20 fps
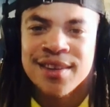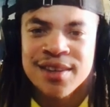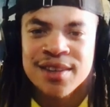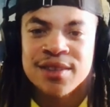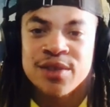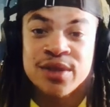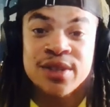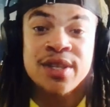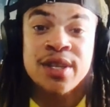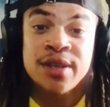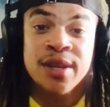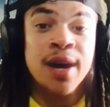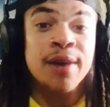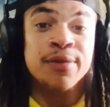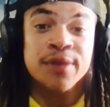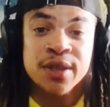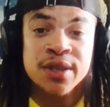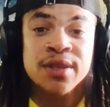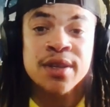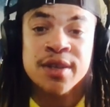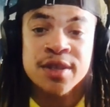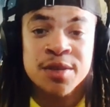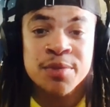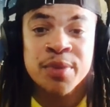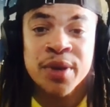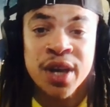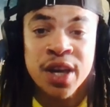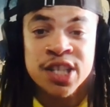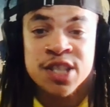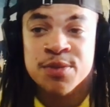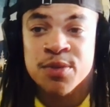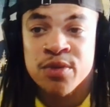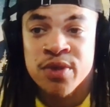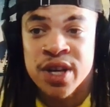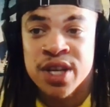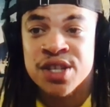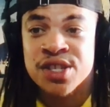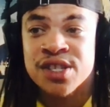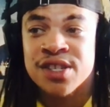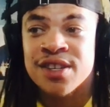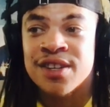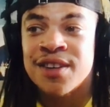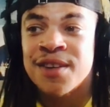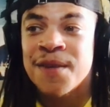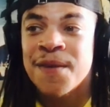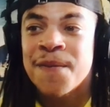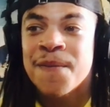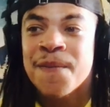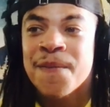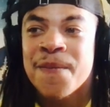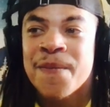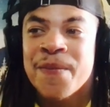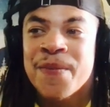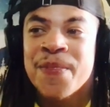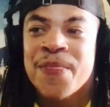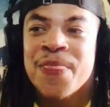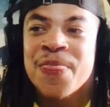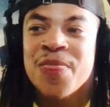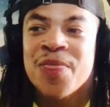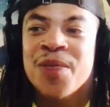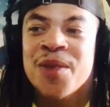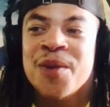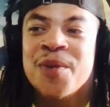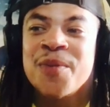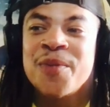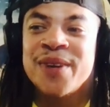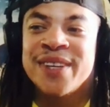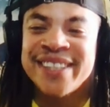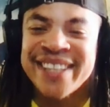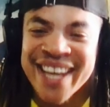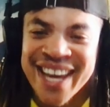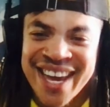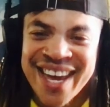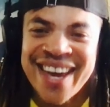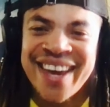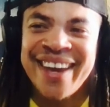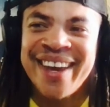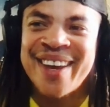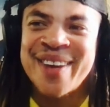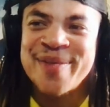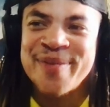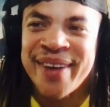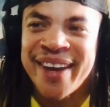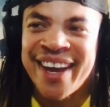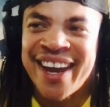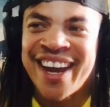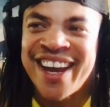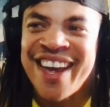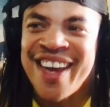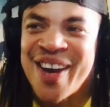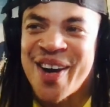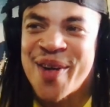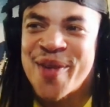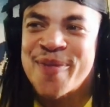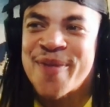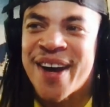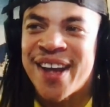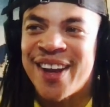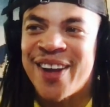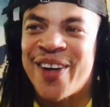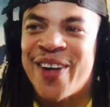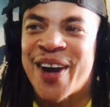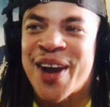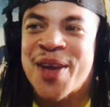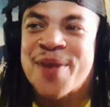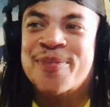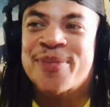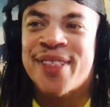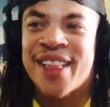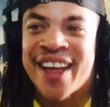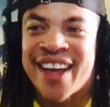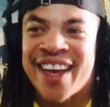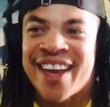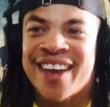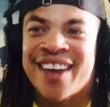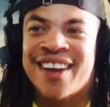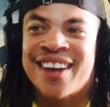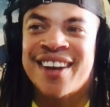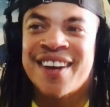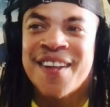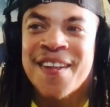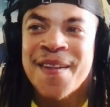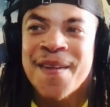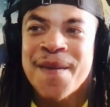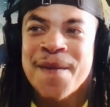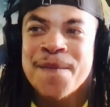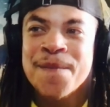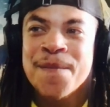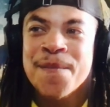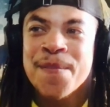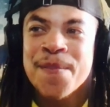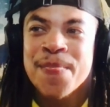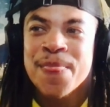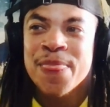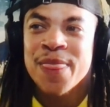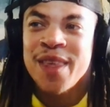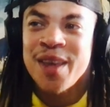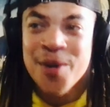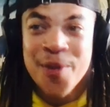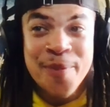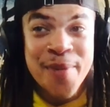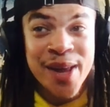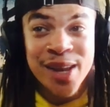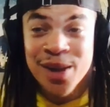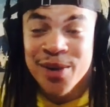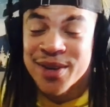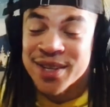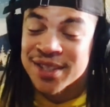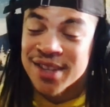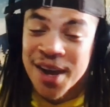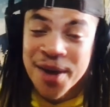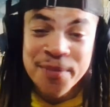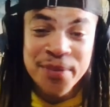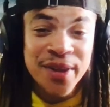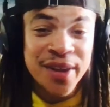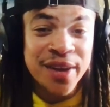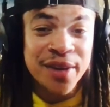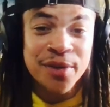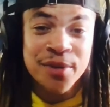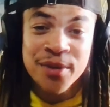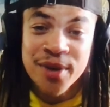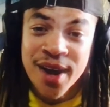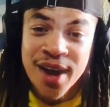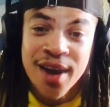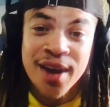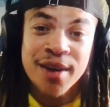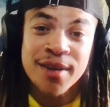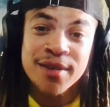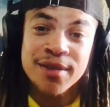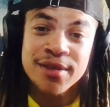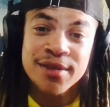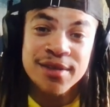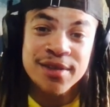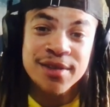you definitely tell us a big inspiration. But dang, man, Hill Melo ain't playing. Hill Melo is not playing around.